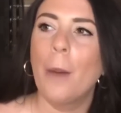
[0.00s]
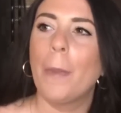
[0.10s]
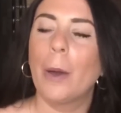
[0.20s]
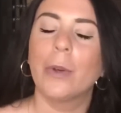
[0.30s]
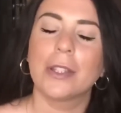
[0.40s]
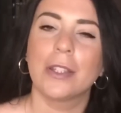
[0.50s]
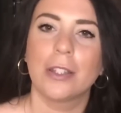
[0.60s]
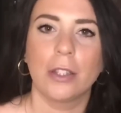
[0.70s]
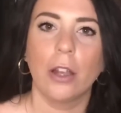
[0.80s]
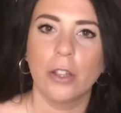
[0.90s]
But what's
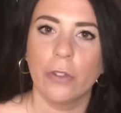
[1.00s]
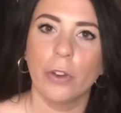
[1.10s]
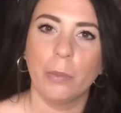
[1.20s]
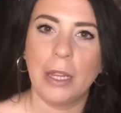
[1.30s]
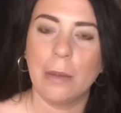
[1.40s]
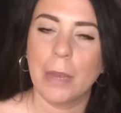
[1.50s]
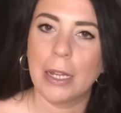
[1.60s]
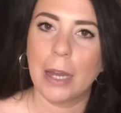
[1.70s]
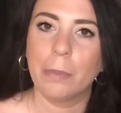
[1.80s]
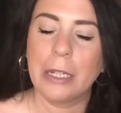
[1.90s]
nostalgic for me
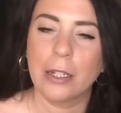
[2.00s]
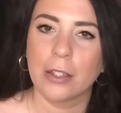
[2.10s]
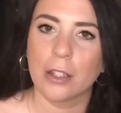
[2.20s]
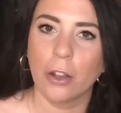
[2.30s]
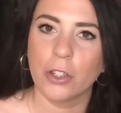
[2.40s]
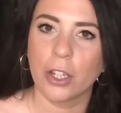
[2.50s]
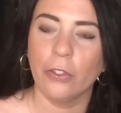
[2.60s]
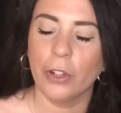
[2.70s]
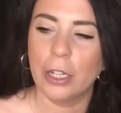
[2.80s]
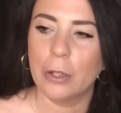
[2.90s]
may not be nostalgic
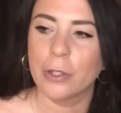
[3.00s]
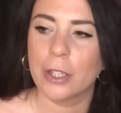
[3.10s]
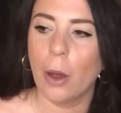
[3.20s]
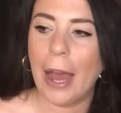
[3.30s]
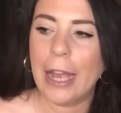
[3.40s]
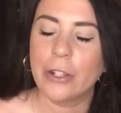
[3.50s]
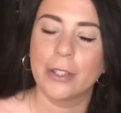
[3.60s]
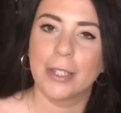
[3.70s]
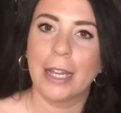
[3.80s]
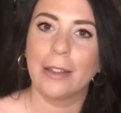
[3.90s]
for you, so I
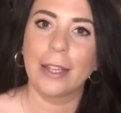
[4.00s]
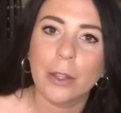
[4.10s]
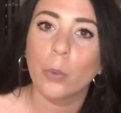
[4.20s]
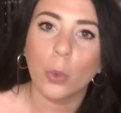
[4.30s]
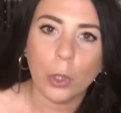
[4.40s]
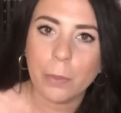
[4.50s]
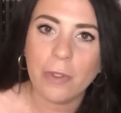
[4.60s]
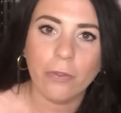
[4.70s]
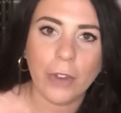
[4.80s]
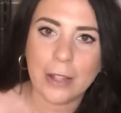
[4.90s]
just get like the
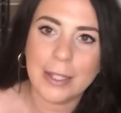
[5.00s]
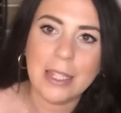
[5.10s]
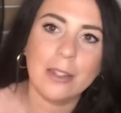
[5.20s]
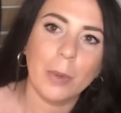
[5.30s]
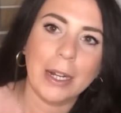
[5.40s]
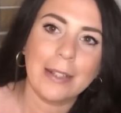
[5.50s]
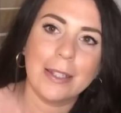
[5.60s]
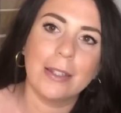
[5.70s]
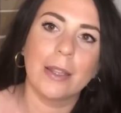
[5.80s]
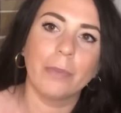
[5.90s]
warm and fuzzies when I
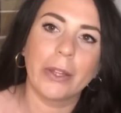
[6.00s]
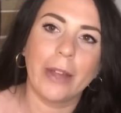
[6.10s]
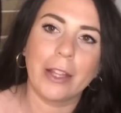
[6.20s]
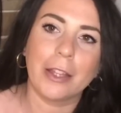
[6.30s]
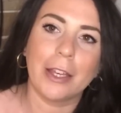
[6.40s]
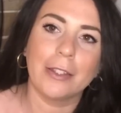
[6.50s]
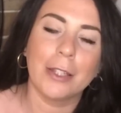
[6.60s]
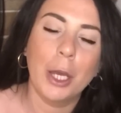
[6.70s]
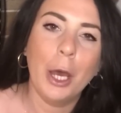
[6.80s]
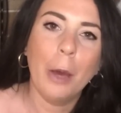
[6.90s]
see something like this.